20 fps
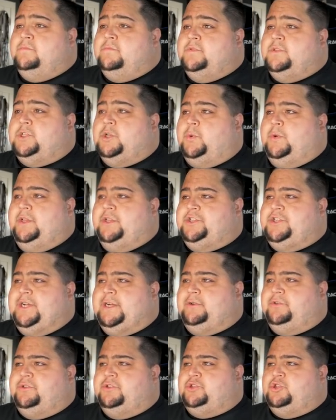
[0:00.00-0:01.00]
So in
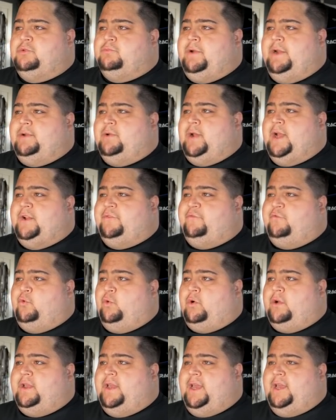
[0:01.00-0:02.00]
Shadow of the Tomb Raider at
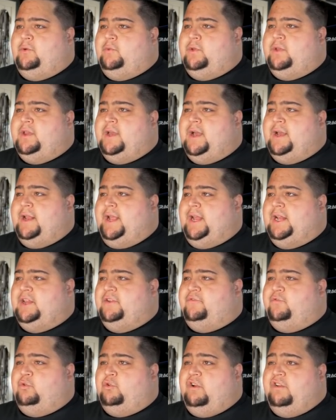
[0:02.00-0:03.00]
4K, we got
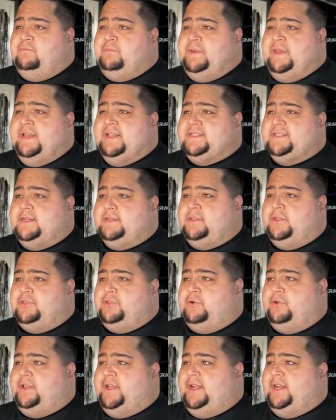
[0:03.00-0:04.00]
84 FPS on the
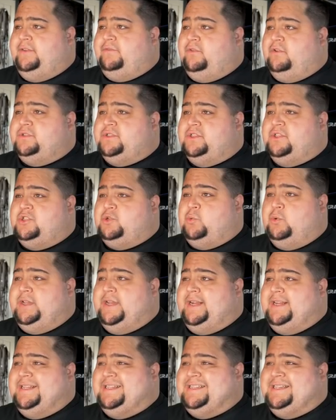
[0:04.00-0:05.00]
3080 versus the
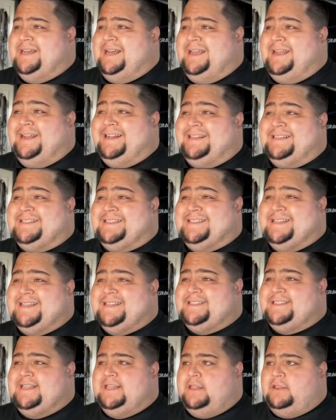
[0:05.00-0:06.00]
2080 Ti, getting
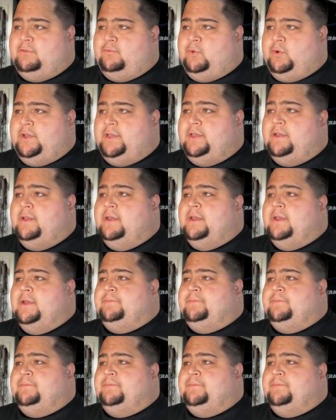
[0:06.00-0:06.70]
63